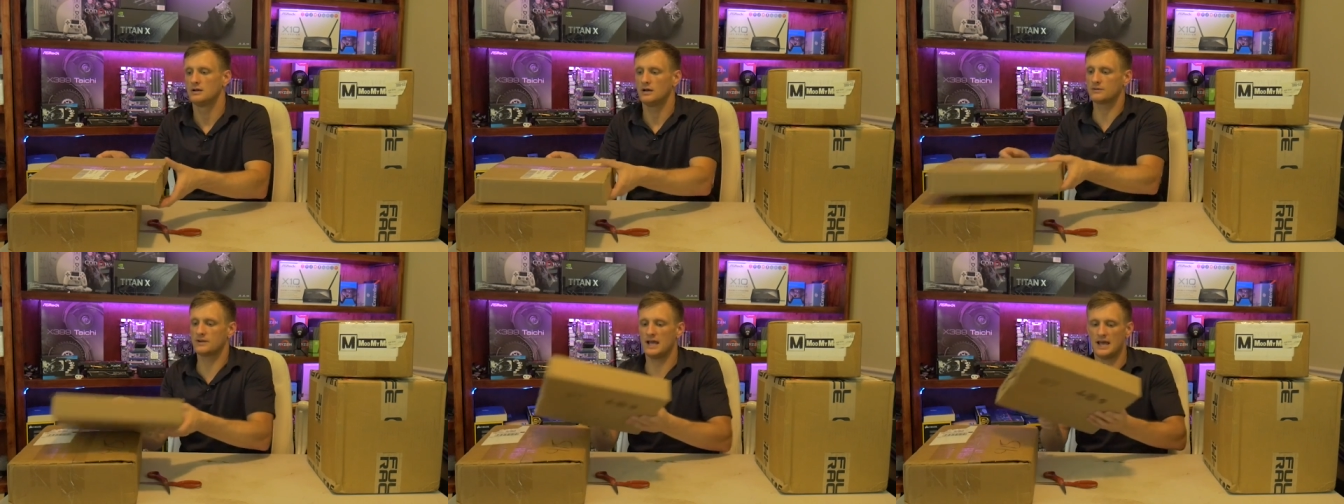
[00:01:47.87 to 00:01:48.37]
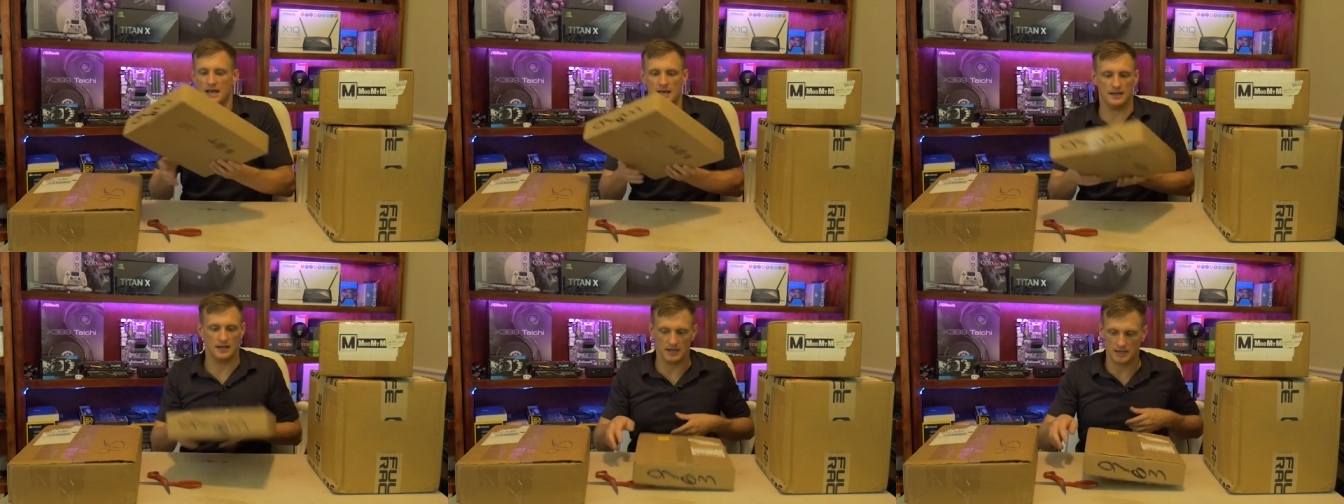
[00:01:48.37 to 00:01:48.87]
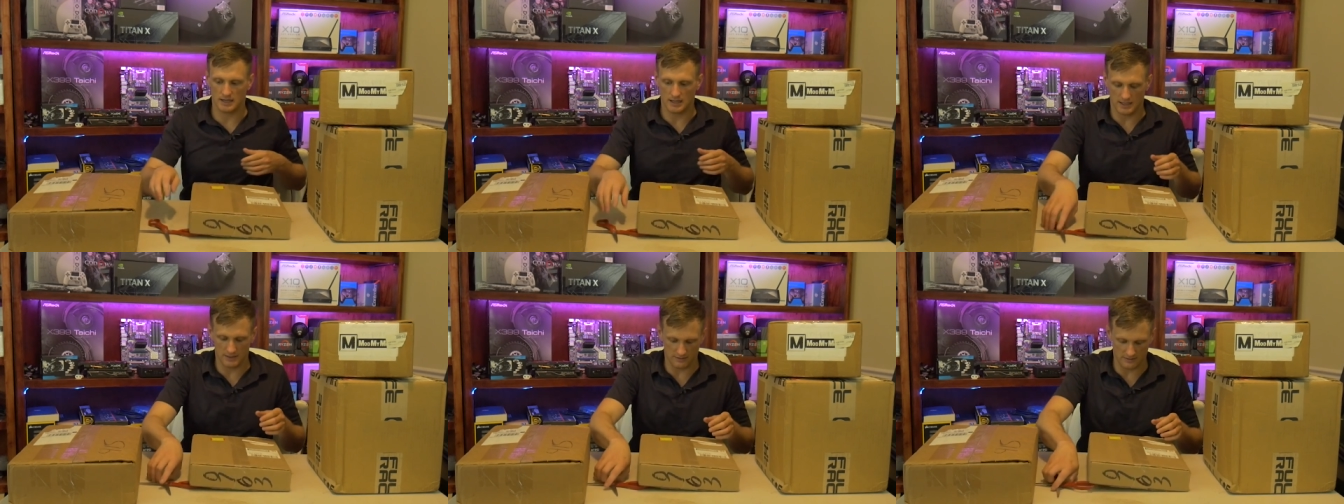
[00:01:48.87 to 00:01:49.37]
Okay,
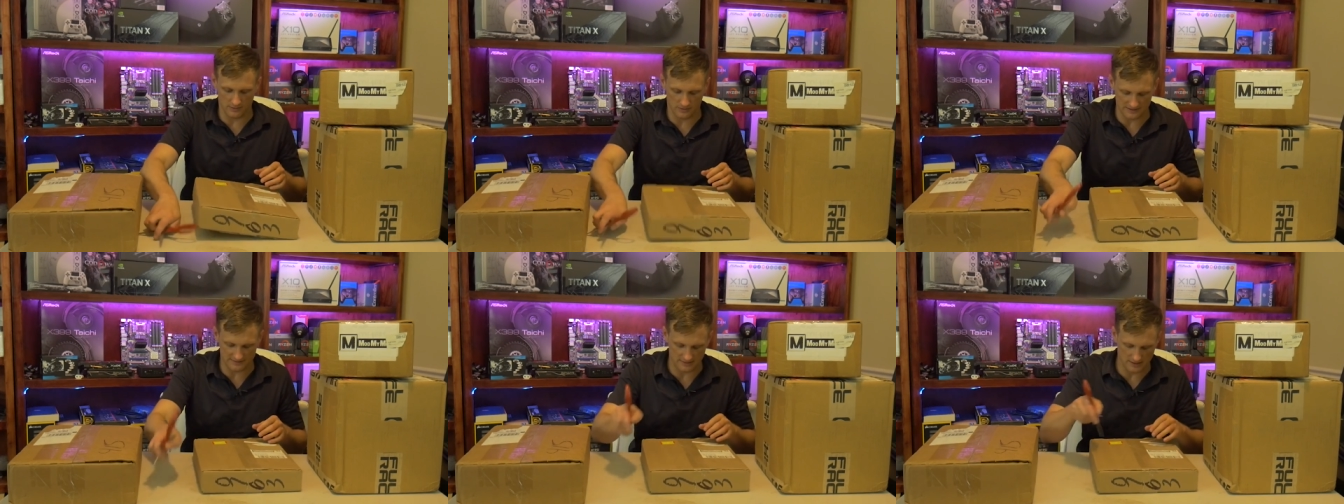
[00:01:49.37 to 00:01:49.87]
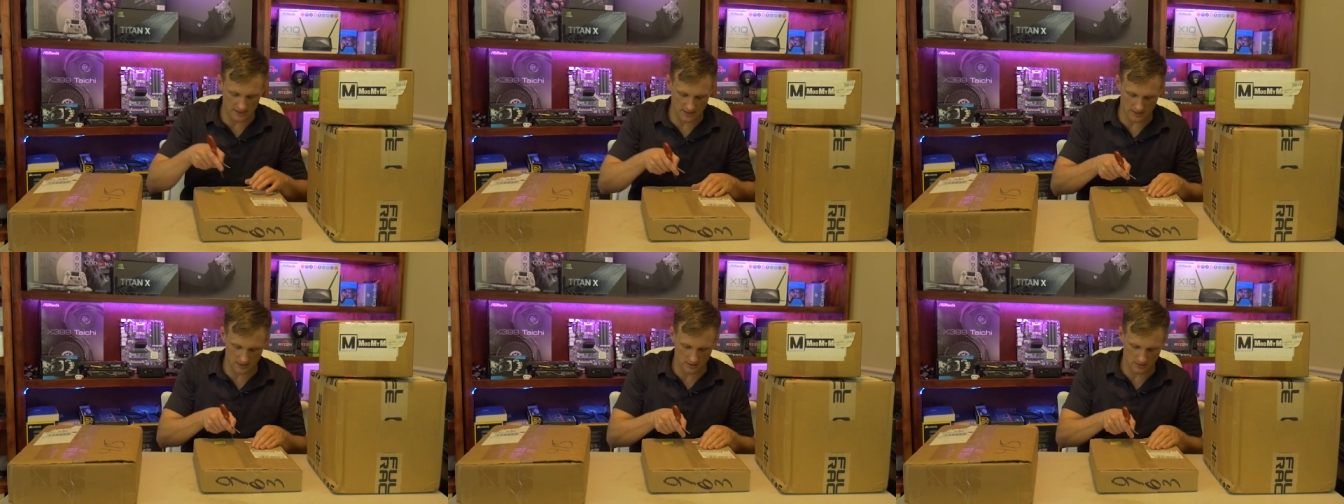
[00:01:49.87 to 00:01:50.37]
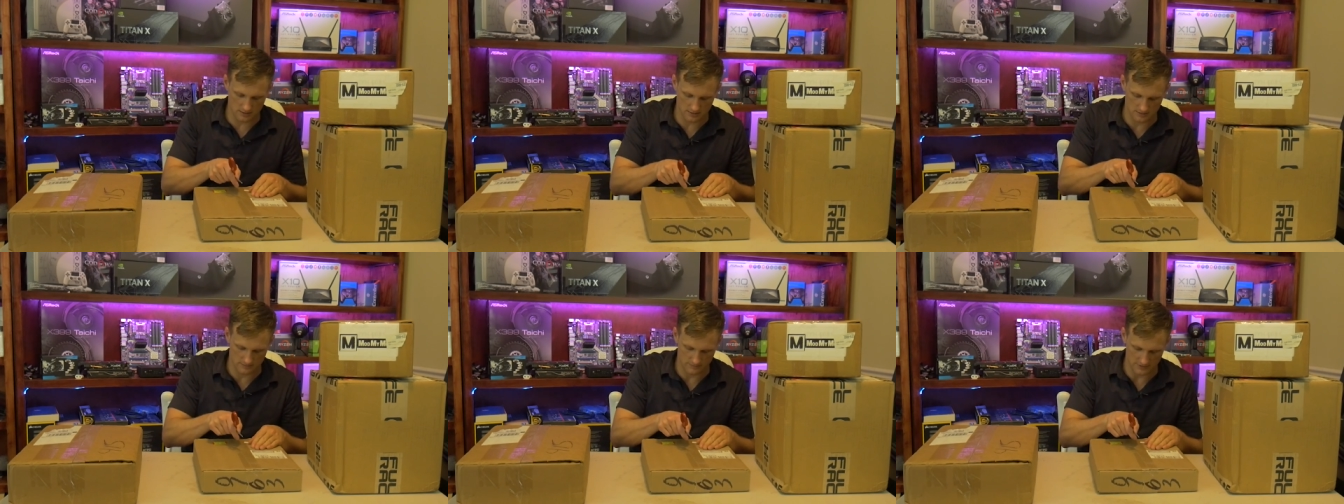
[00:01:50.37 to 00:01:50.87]
I don't know what's in here.
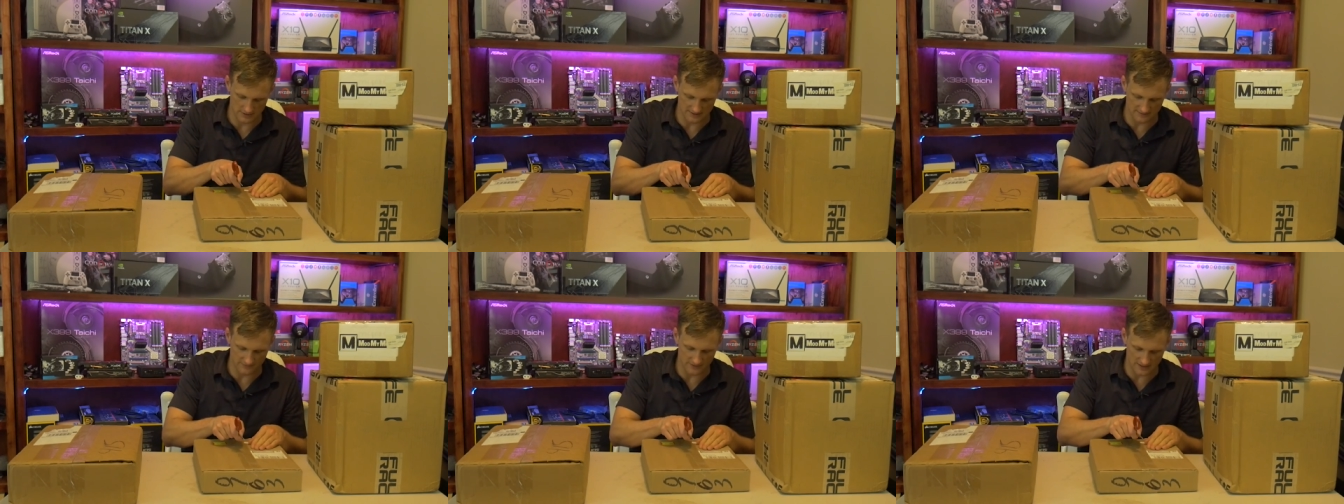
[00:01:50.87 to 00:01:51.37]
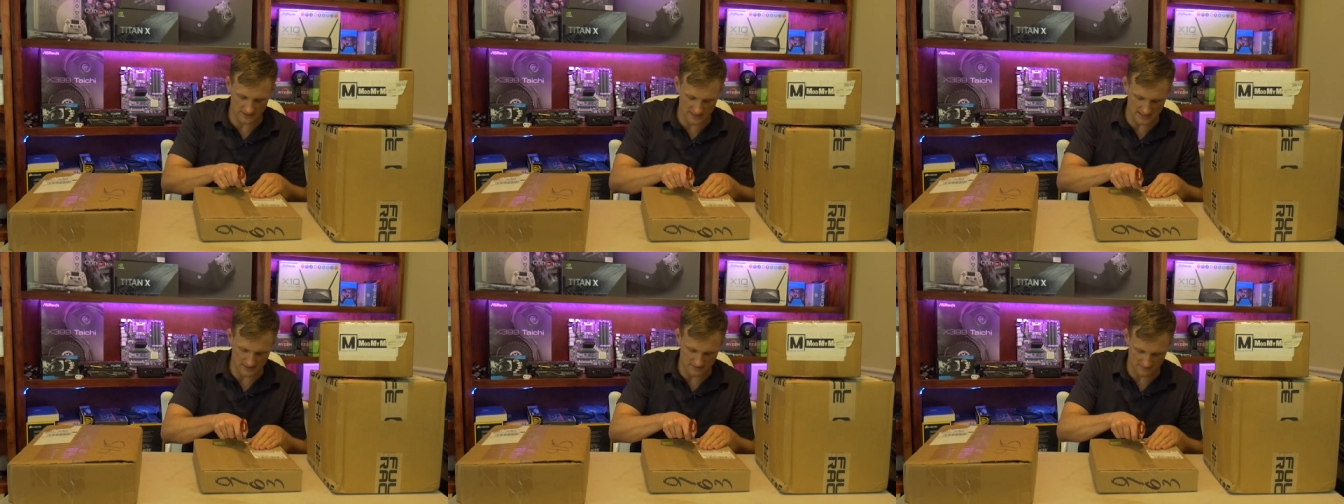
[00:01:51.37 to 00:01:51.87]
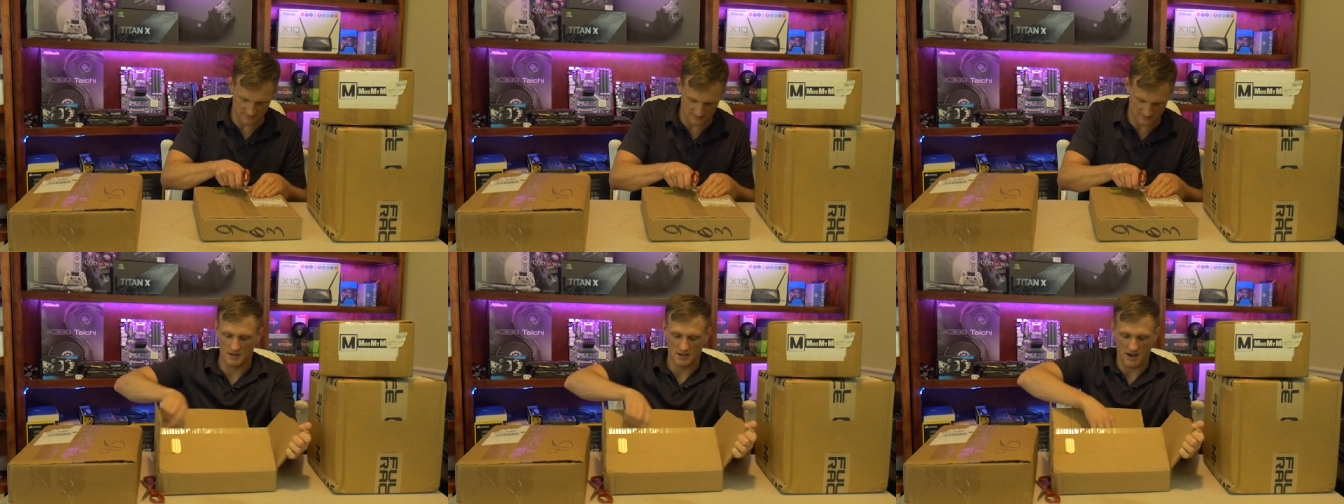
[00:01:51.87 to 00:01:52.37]
Well, let's find out.
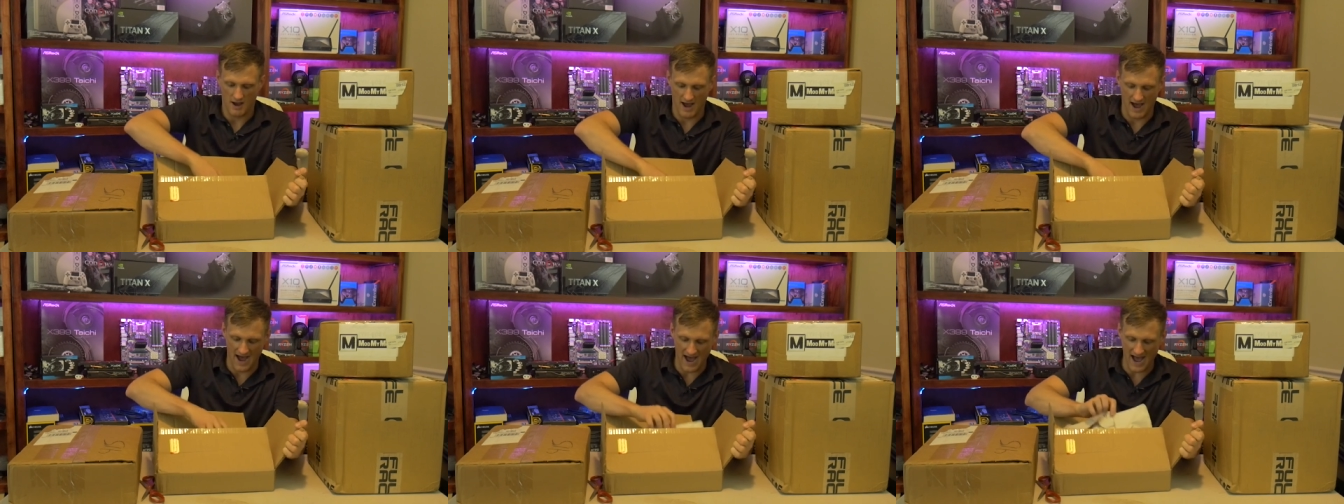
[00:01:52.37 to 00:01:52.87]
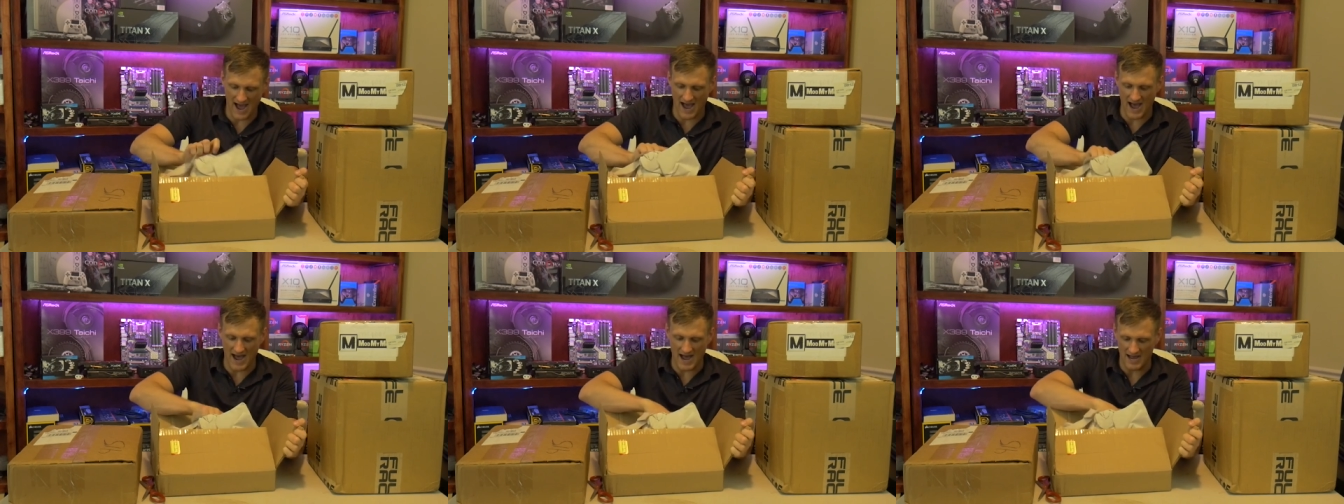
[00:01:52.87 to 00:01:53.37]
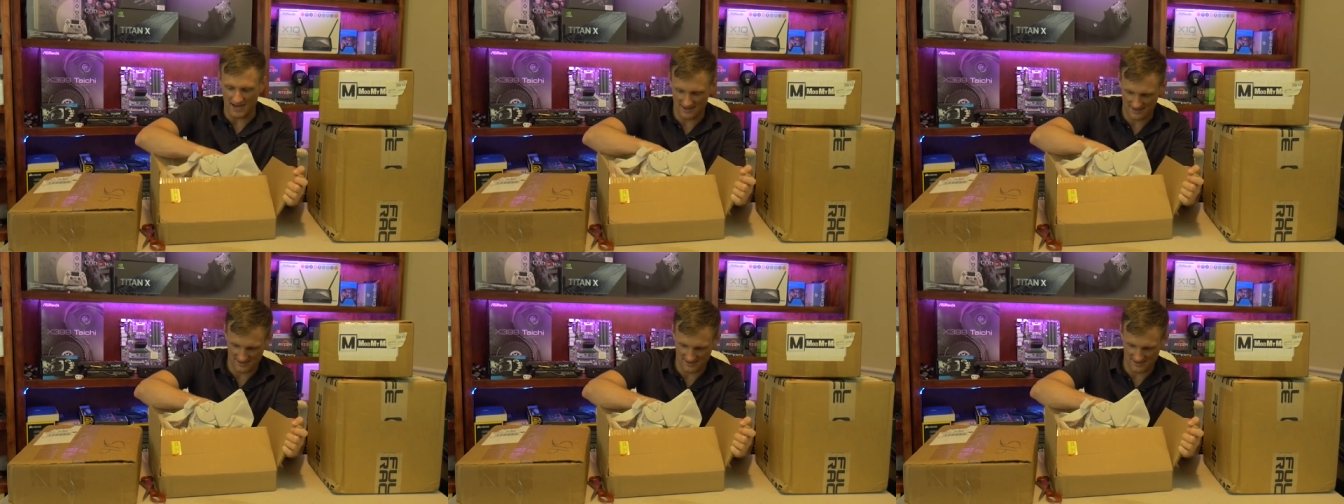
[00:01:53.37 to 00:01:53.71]
Aha!